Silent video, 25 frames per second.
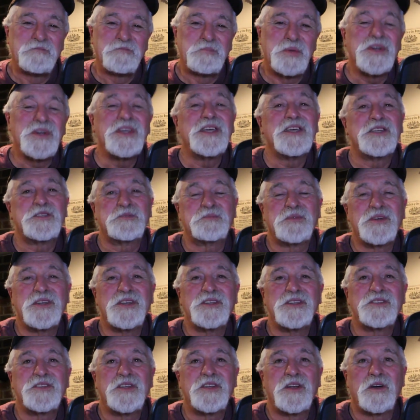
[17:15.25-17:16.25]

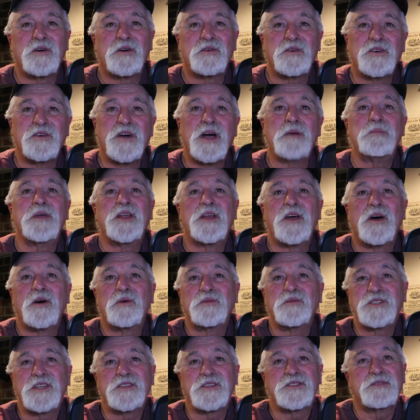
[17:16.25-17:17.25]
Please, you know, let me
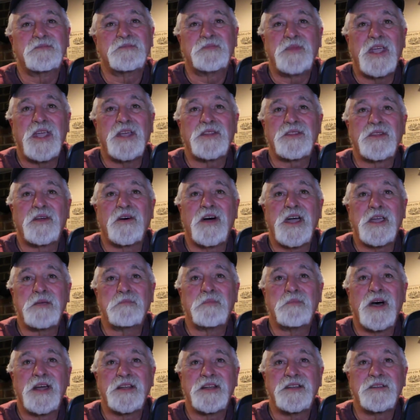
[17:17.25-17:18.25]
know. Just hit the
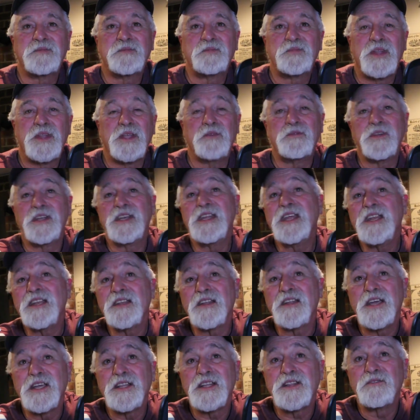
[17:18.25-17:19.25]
like button. If you
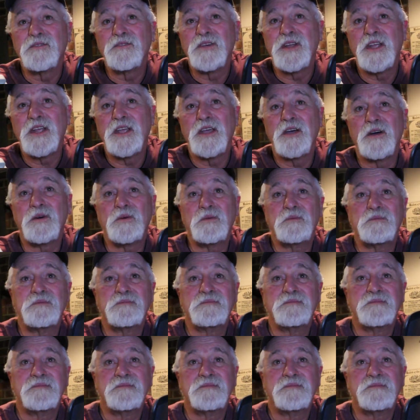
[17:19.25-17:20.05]
didn't like the video,